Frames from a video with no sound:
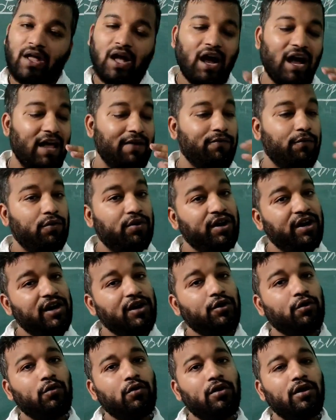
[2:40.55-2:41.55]
I have already
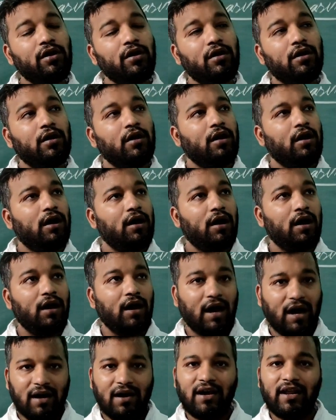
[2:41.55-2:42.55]
told
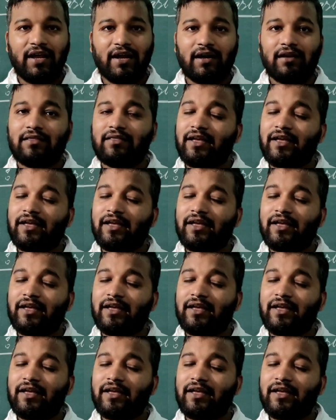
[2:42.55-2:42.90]
earlier